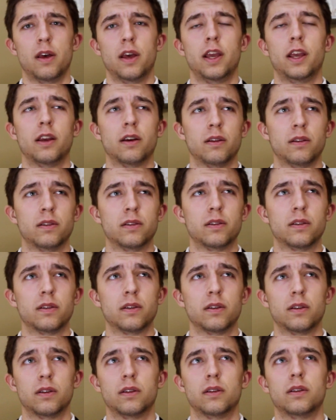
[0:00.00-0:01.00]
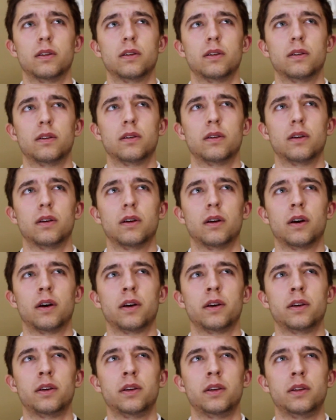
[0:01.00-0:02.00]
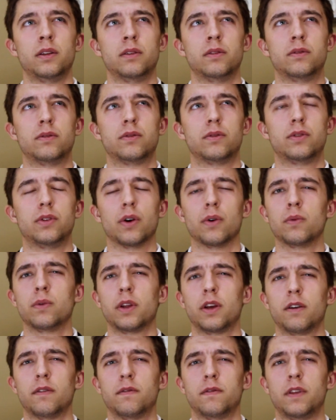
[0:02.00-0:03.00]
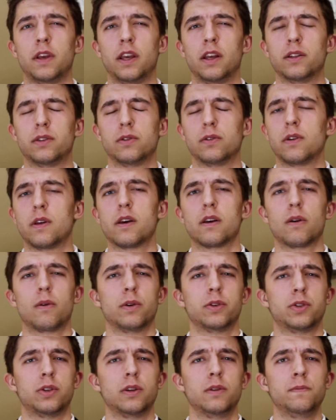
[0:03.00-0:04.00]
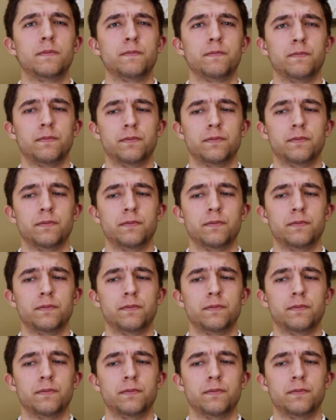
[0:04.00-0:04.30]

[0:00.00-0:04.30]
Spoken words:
And I don't have the answer to that question.